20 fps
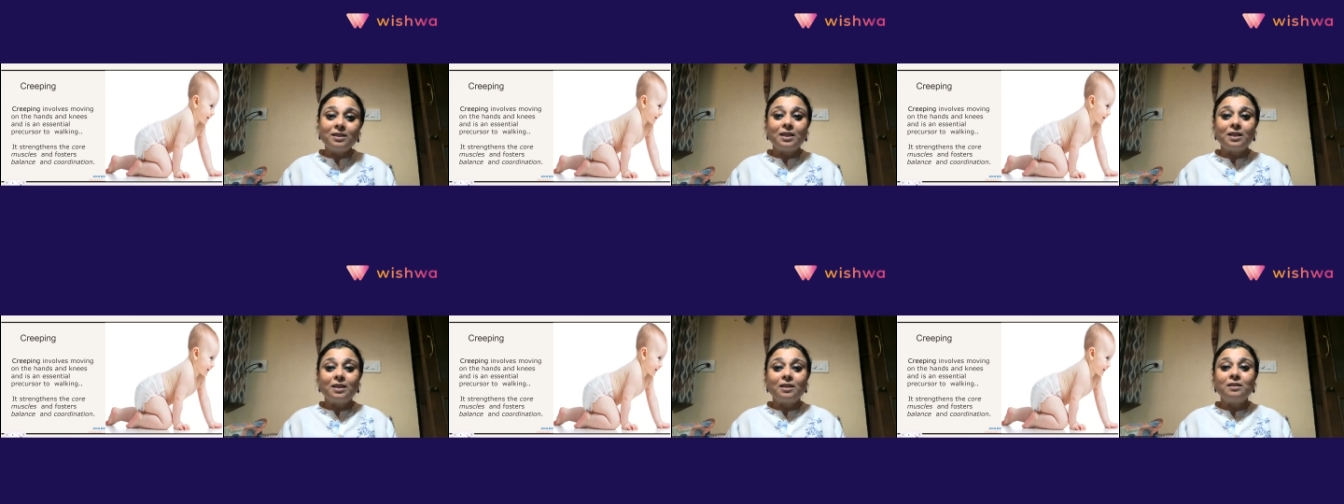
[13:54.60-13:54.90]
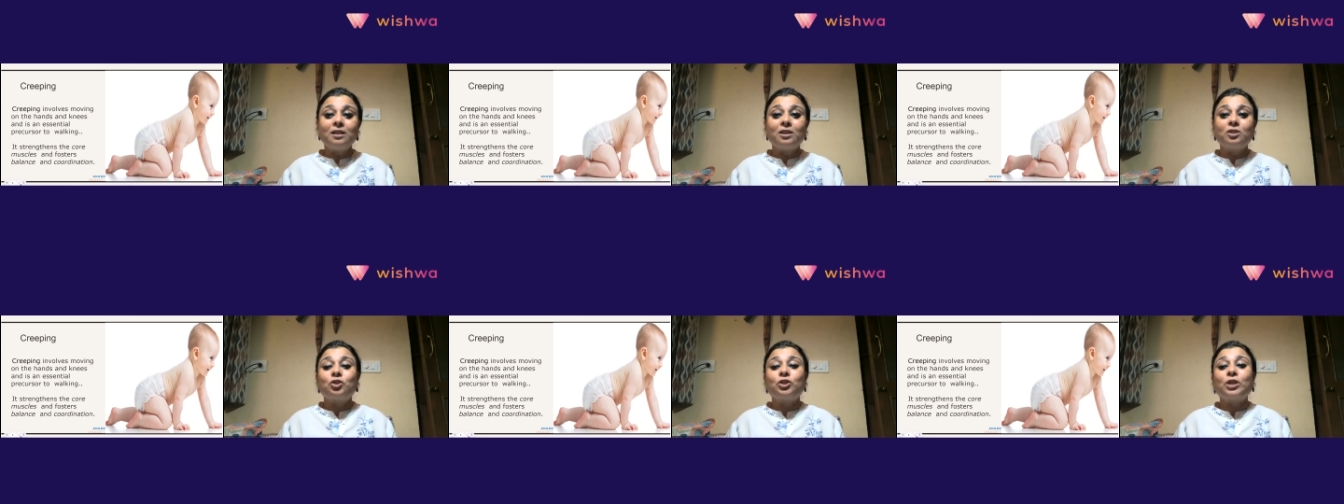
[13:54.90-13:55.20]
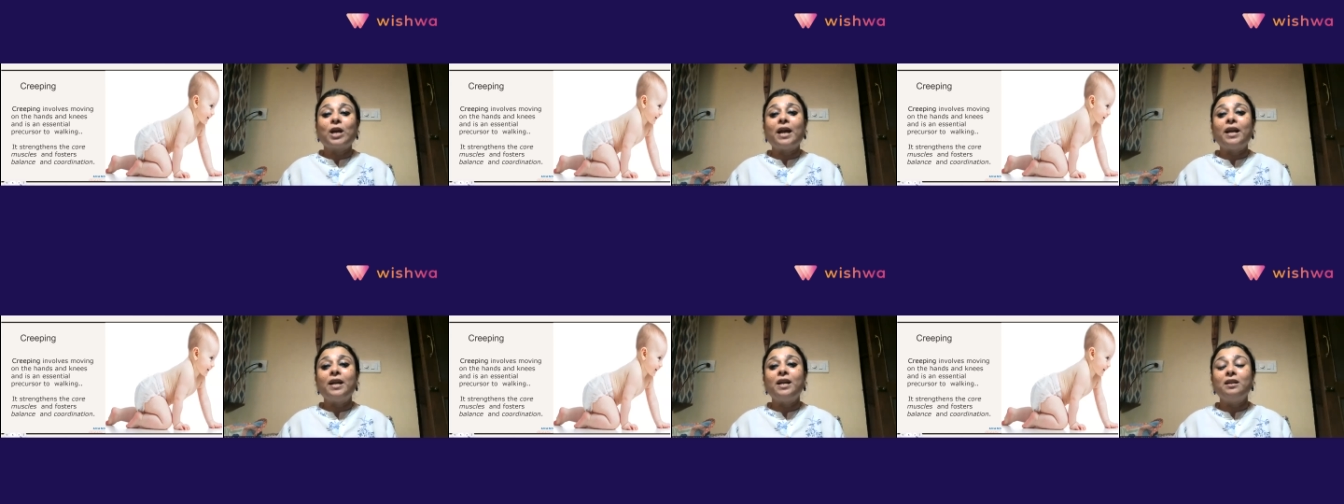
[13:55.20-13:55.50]
thing, the
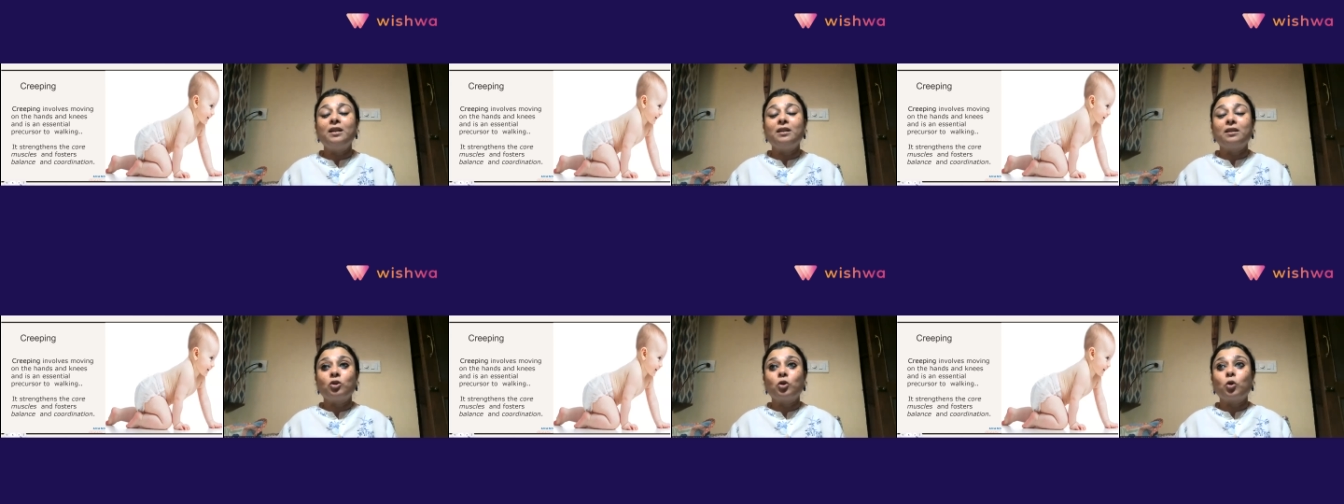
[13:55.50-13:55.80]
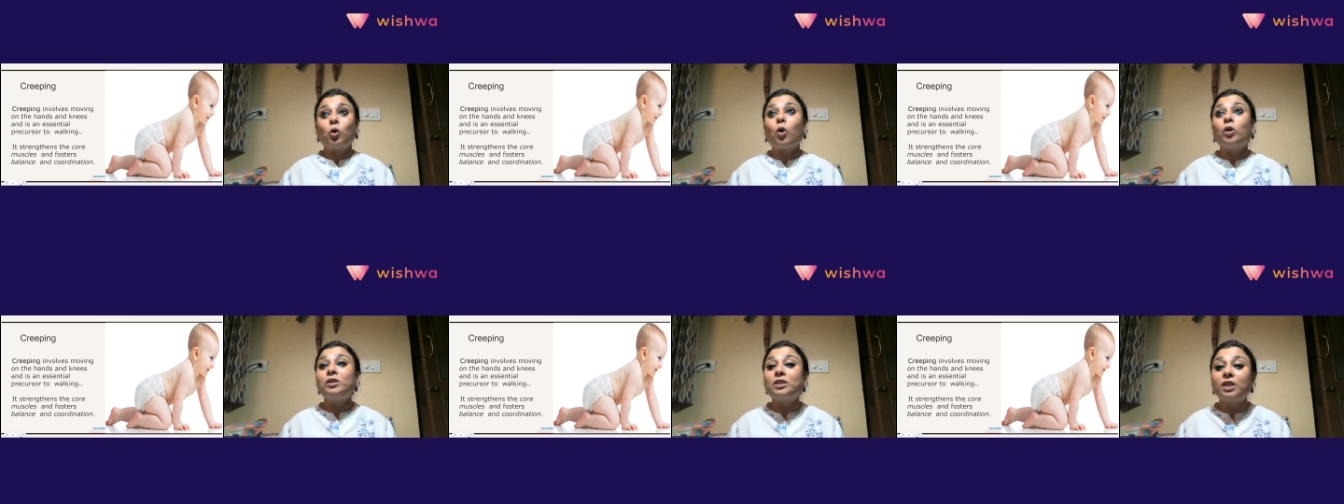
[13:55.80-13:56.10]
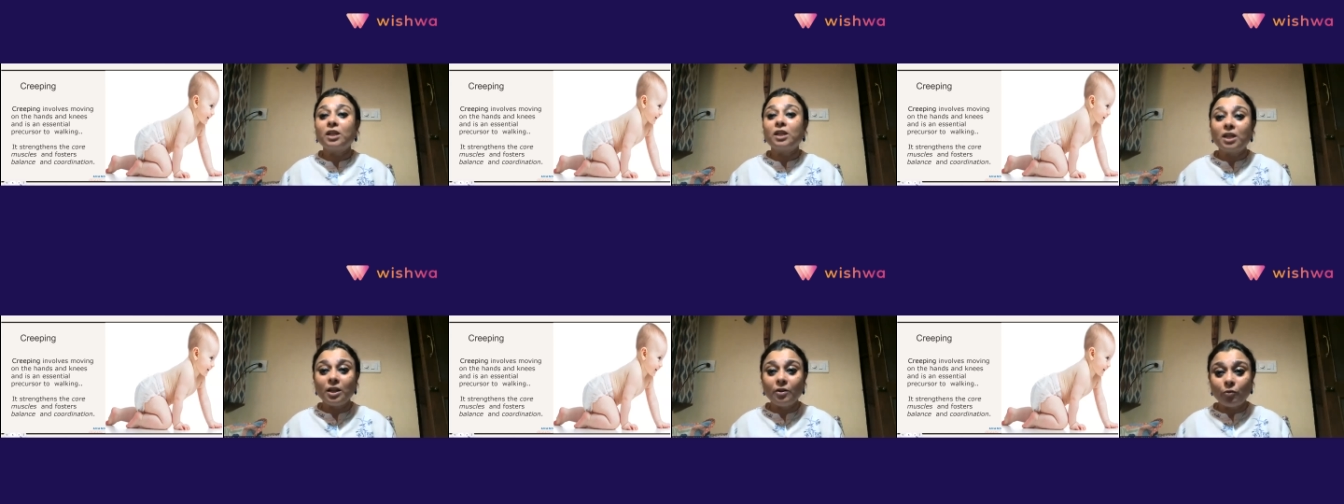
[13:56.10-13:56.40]
child
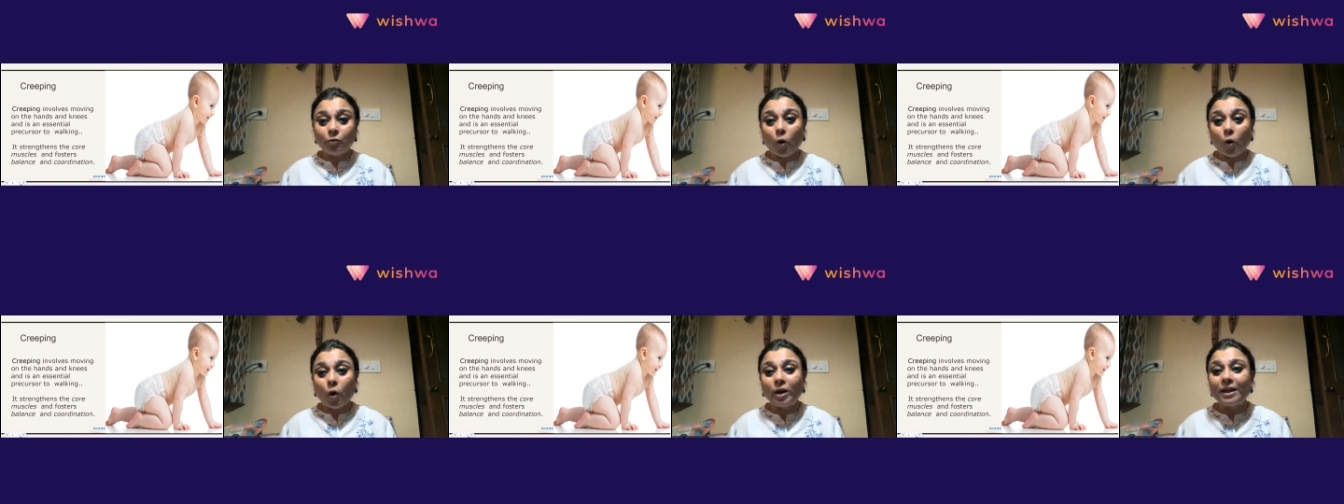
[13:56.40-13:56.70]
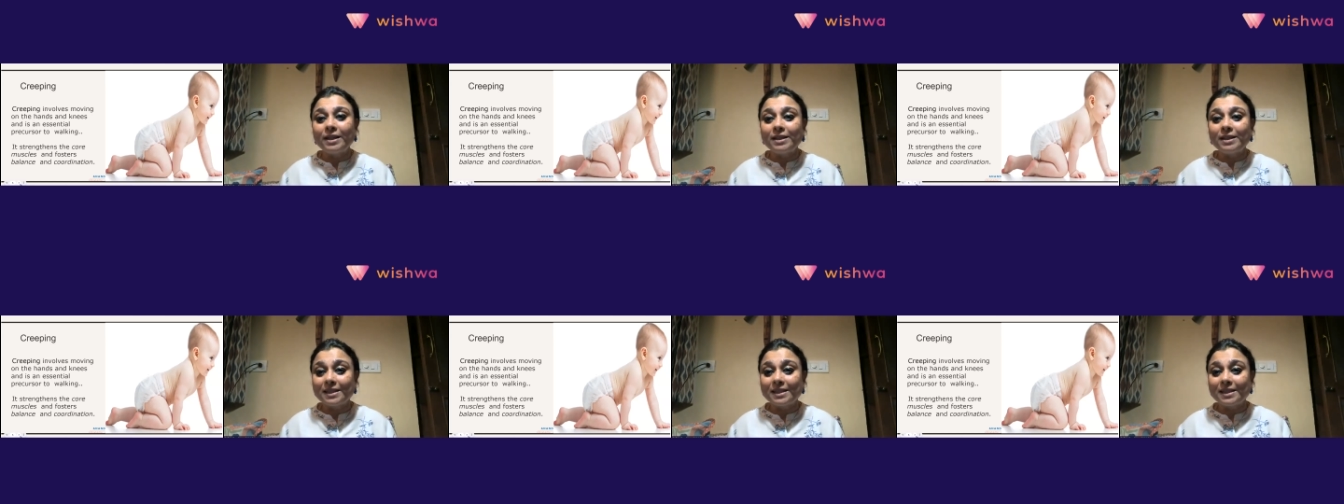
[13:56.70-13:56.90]
constantly falling